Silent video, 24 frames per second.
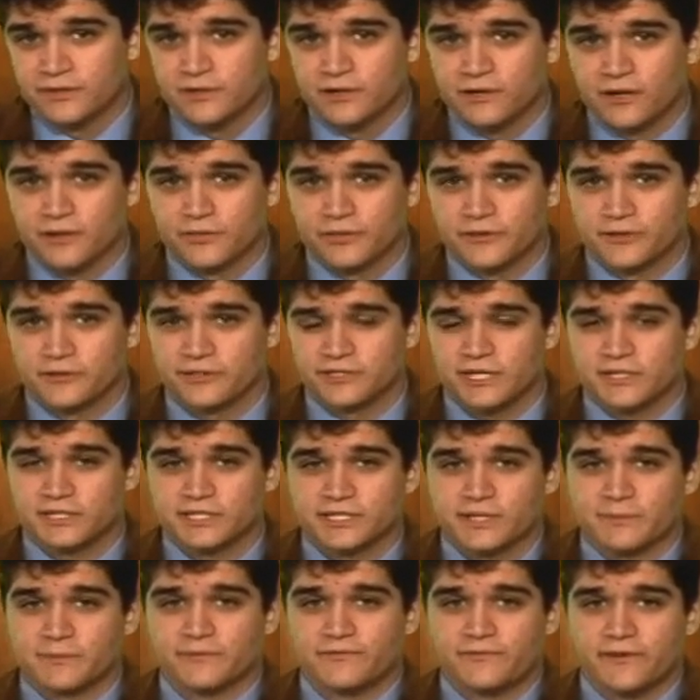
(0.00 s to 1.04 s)
On Thursday,
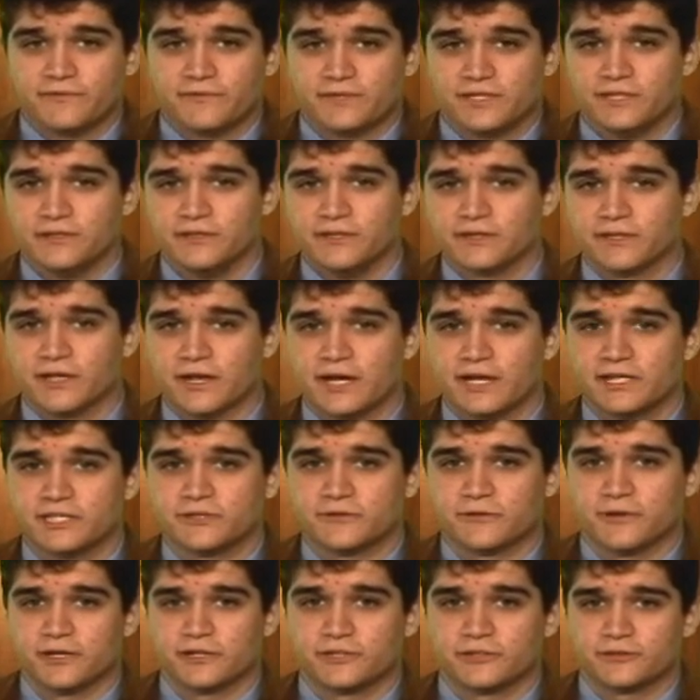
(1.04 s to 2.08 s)
December 15th in the high
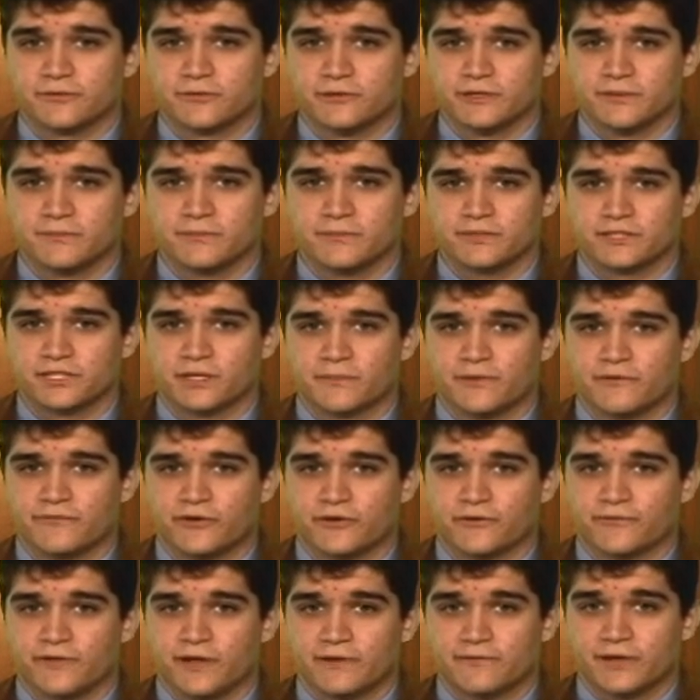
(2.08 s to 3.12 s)
school auditorium, some of
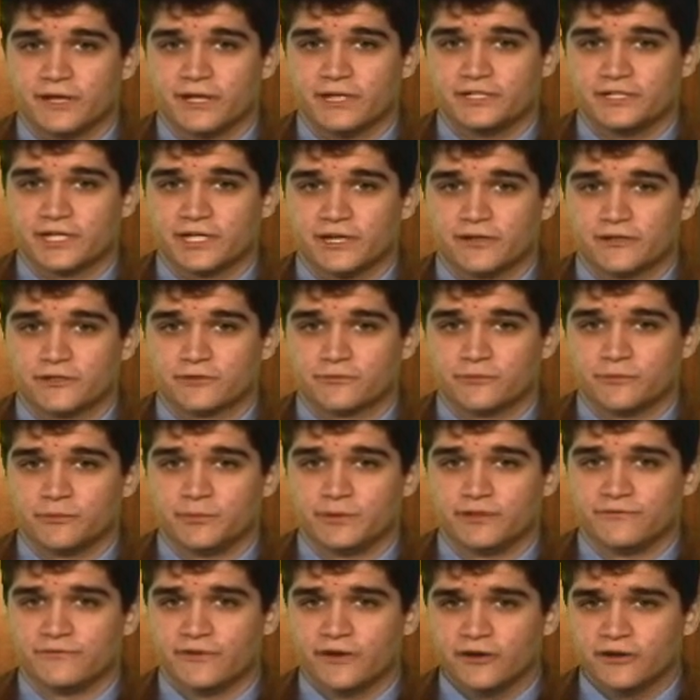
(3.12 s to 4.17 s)
your favorite educators will
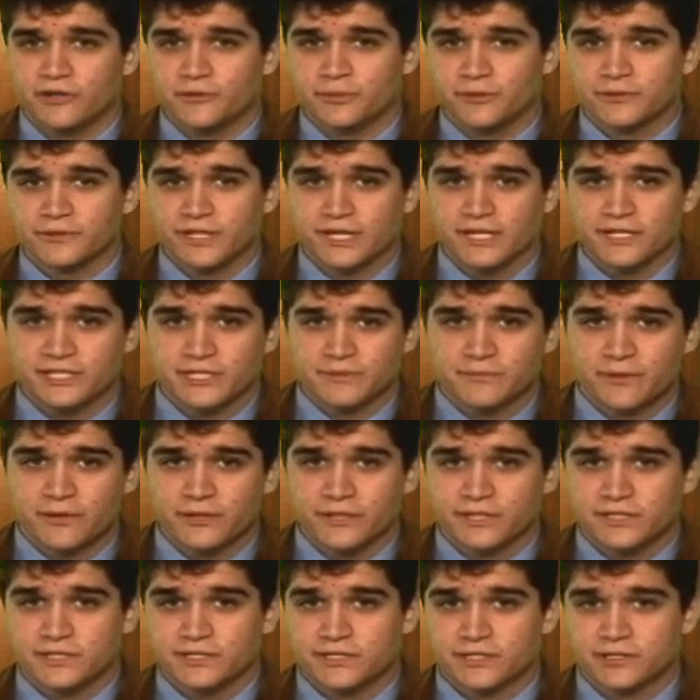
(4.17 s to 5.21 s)
be veritable dancing
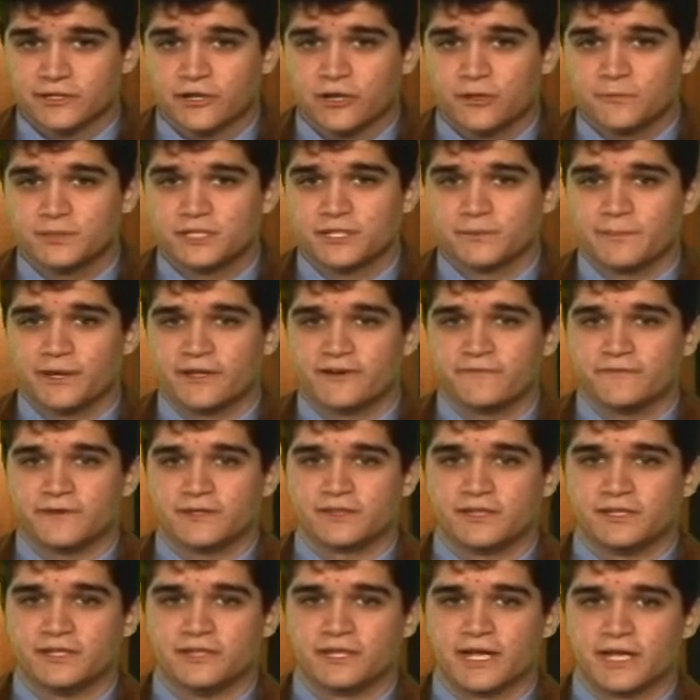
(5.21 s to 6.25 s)
monkeys in hopes to
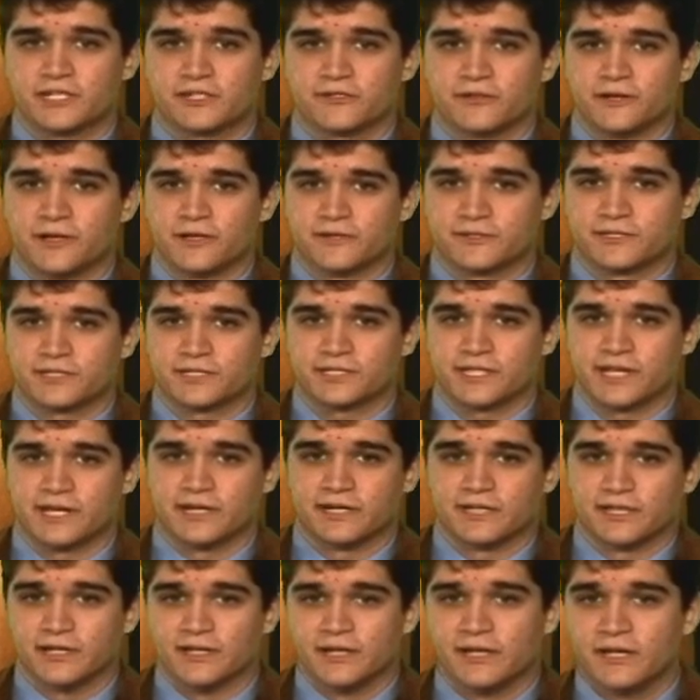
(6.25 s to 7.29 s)
benefit the National Honor
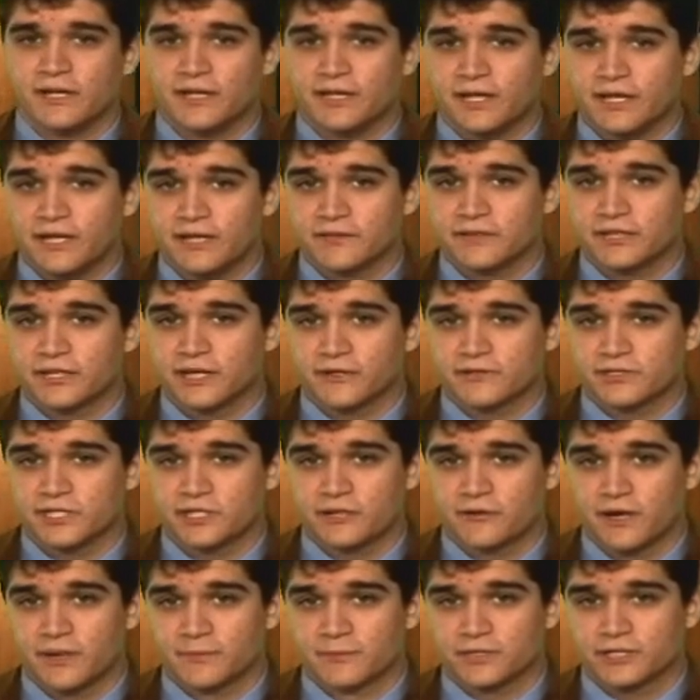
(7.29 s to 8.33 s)
Society and the Kelsey
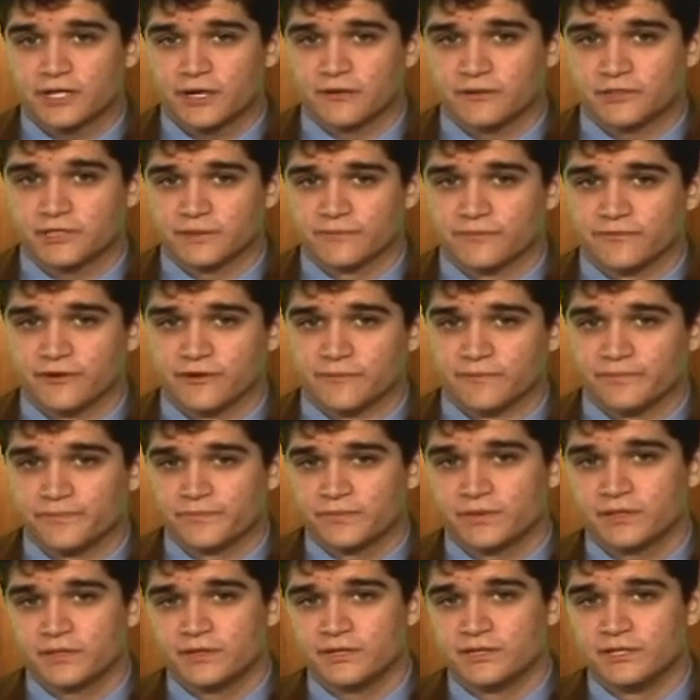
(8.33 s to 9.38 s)
Kramer Scholarship Fund.
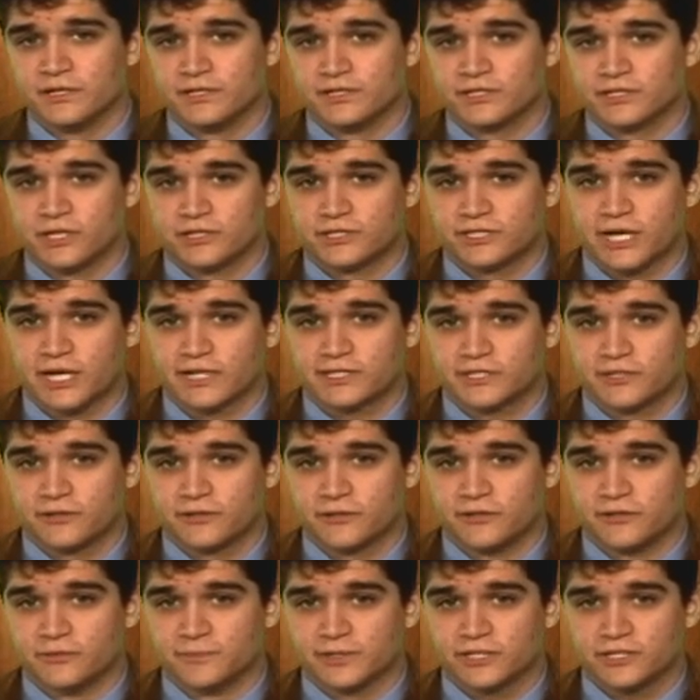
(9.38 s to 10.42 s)
Such acts
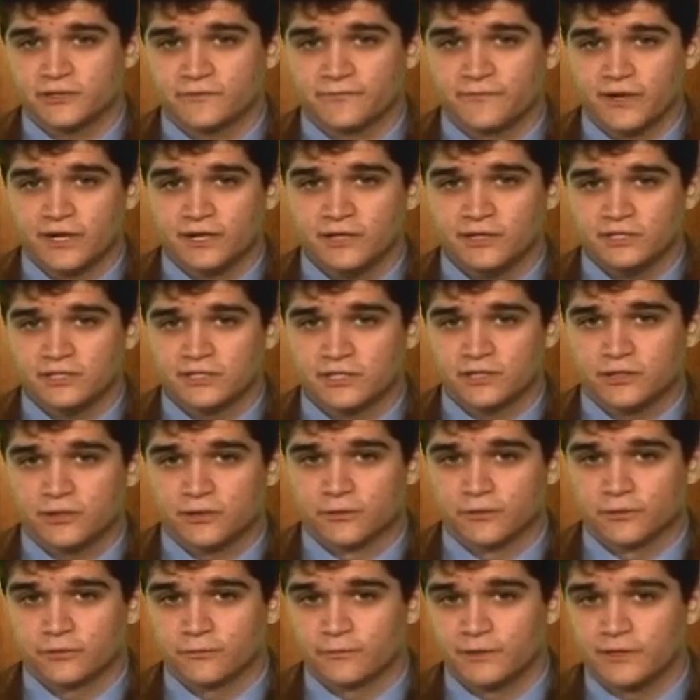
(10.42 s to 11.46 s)
include Mr. Fox,
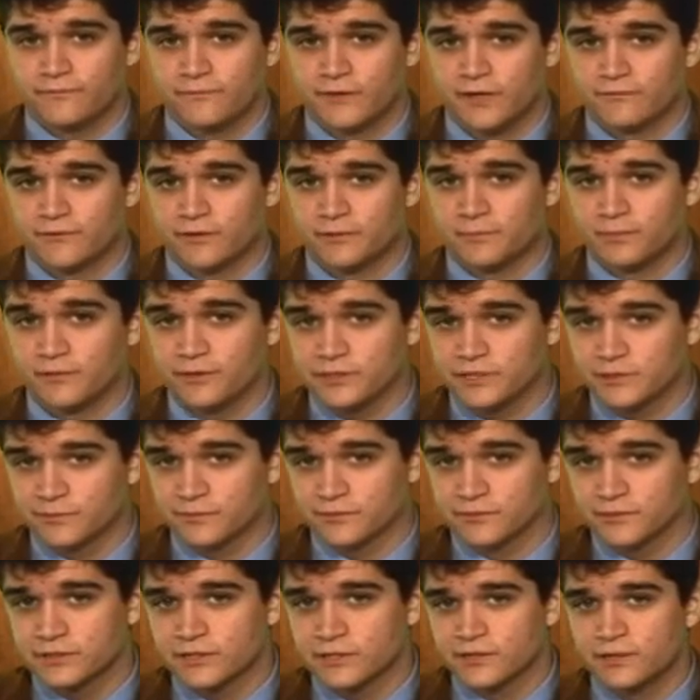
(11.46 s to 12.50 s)
your three favorite
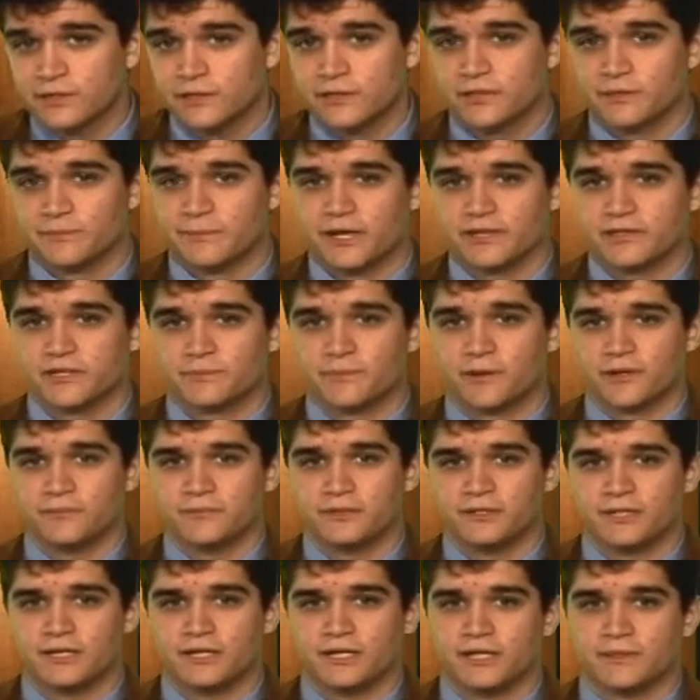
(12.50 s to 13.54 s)
principals, the math
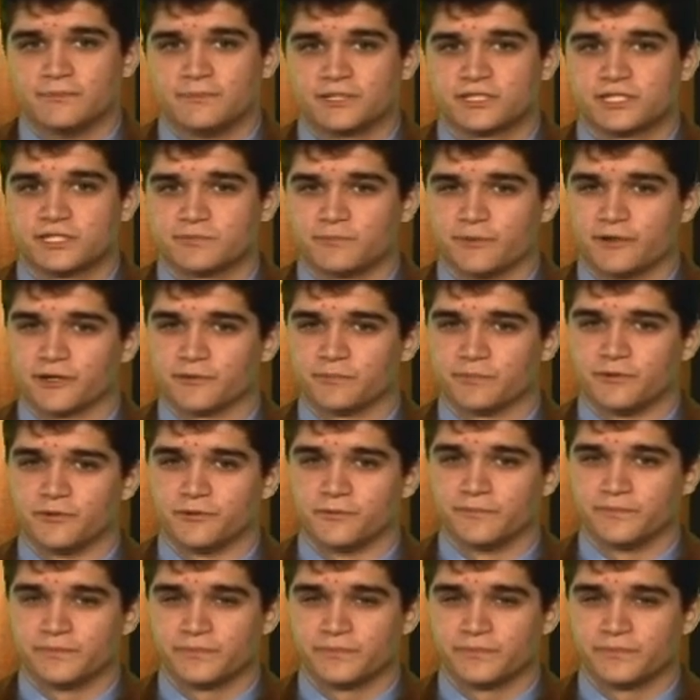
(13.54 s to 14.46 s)
department, and Mrs. Markopol.